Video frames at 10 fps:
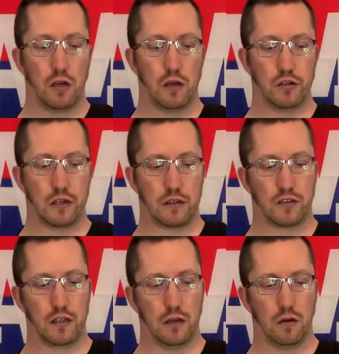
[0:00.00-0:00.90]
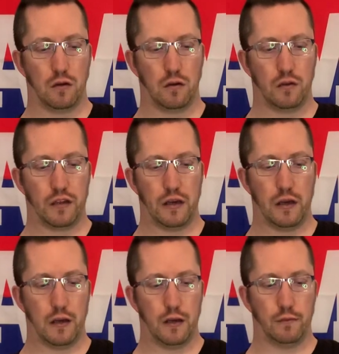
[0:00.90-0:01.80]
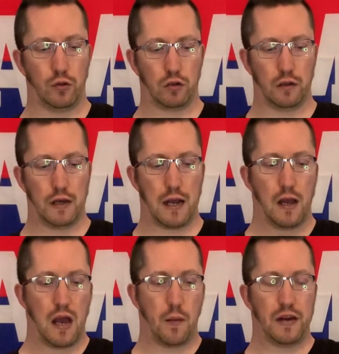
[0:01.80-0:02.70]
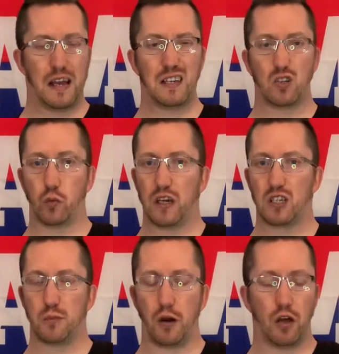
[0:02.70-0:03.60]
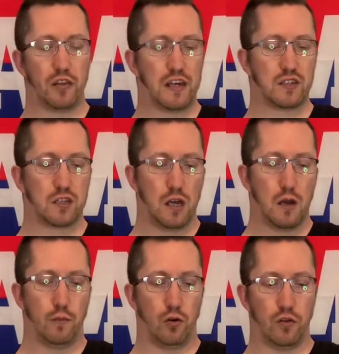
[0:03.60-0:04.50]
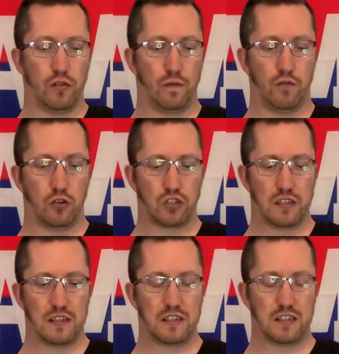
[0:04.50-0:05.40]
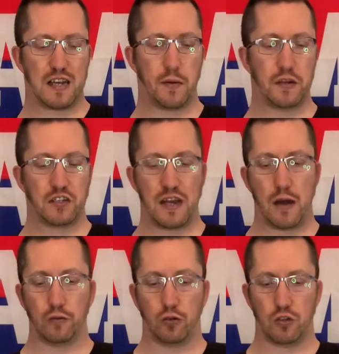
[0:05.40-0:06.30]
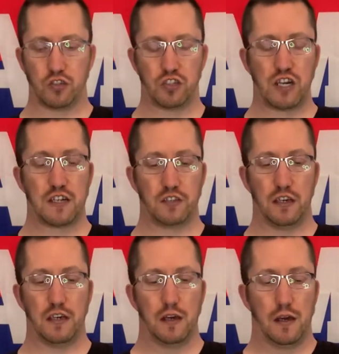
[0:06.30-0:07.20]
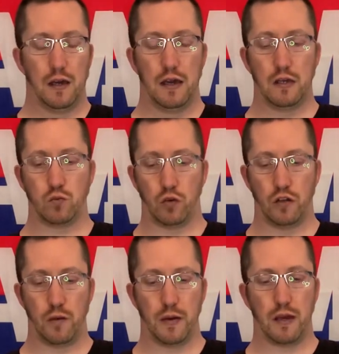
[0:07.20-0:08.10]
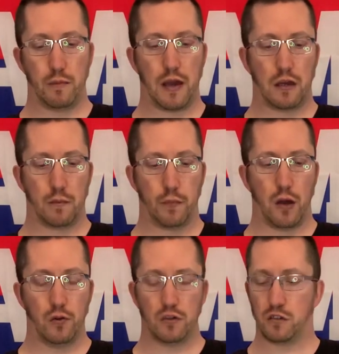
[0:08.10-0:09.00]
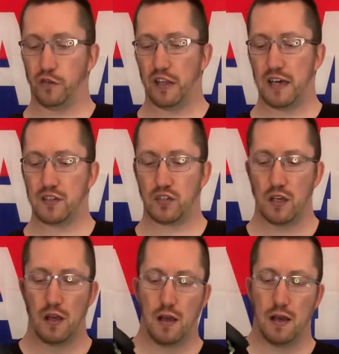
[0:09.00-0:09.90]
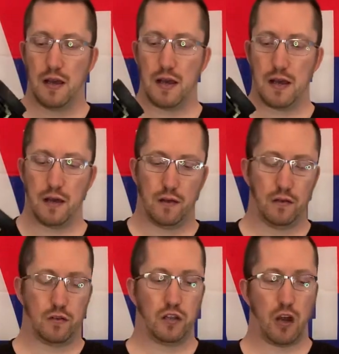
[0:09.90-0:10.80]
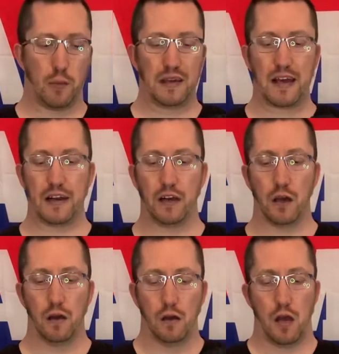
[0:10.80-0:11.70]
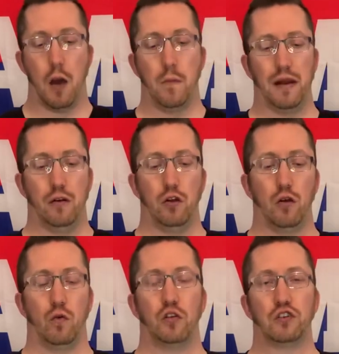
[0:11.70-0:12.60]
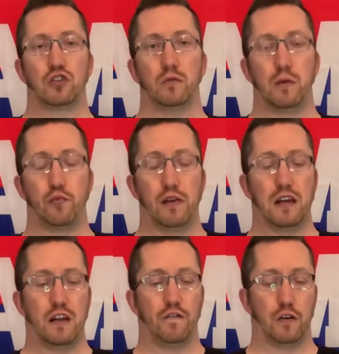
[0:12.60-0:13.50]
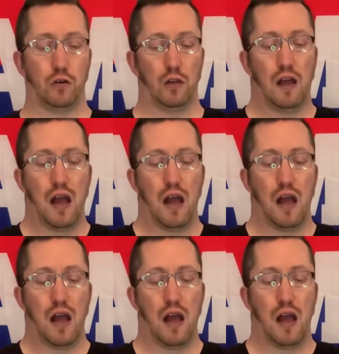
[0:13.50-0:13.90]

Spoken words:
As you can see, oh dear, look at that. I mean, it is a weak spot, this, but unfortunately this is damaged. Now, of course, the chassis is one of the big main components for this. And, you know, I mean, getting a mint new one is going to be pretty difficult.